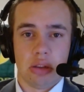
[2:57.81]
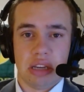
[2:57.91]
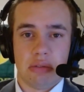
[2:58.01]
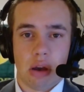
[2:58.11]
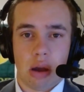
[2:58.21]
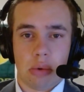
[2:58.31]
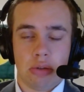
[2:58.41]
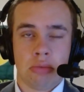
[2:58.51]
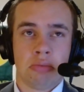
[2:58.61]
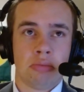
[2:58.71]
leave to
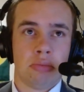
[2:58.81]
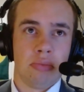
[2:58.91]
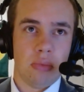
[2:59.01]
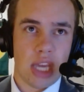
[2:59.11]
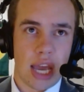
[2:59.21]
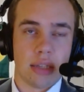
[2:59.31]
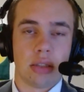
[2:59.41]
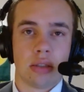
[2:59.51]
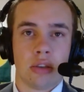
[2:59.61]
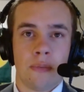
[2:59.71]
Auburn?
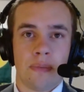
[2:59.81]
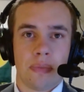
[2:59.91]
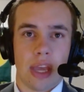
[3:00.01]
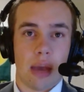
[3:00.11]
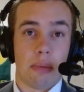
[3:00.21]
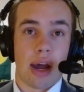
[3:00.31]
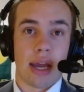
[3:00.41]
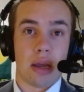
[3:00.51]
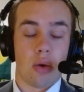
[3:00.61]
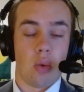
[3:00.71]
Yes. Am
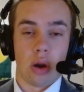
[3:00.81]
I